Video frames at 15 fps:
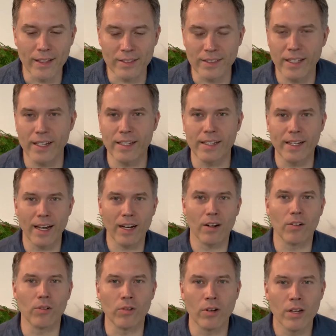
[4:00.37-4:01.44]
sitting
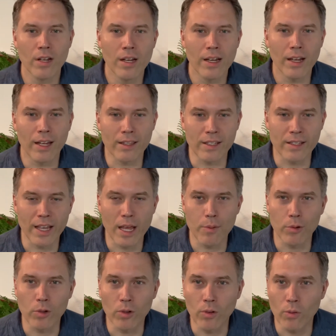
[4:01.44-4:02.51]
down at the
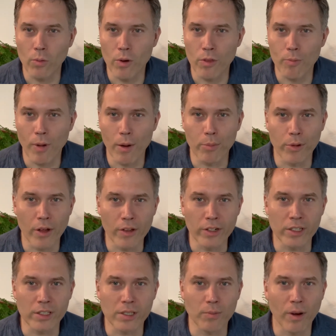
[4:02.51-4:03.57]
table with my
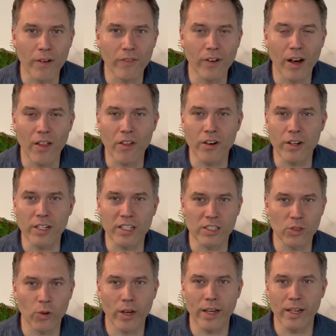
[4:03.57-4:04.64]
brothers and my father and
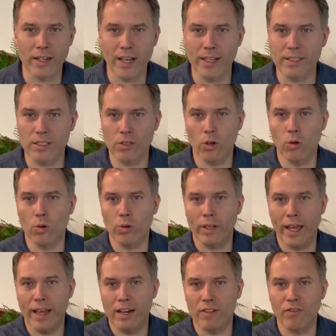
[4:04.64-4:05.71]
enjoying a nice cold
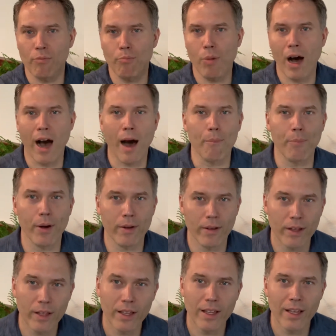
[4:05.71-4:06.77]
can of pop.
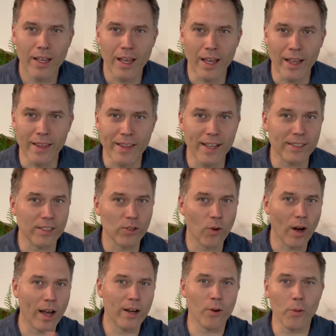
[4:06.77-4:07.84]
And yes, in
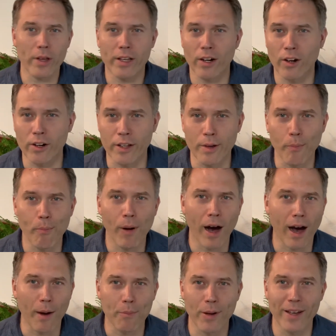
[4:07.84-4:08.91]
Ohio we called it
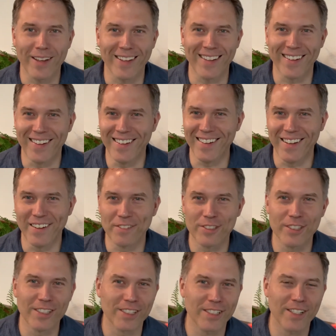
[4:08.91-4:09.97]
pop, and I've
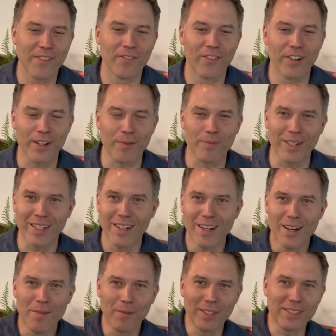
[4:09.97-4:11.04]
since converted,
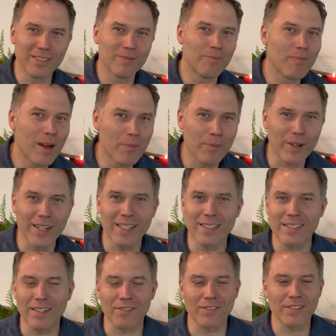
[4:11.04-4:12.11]
but
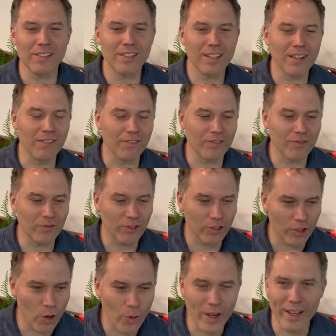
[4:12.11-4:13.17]
memories of
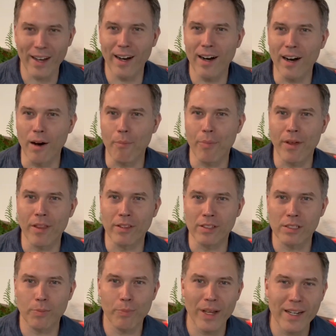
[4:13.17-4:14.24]
growing up and
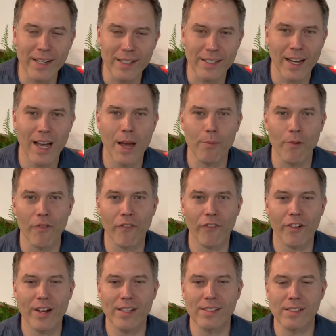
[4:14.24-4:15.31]
spending time with
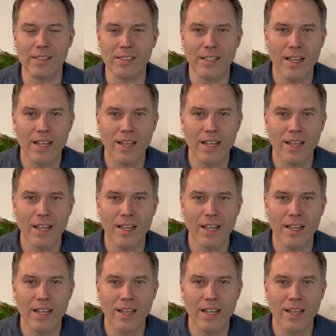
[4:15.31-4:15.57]
friends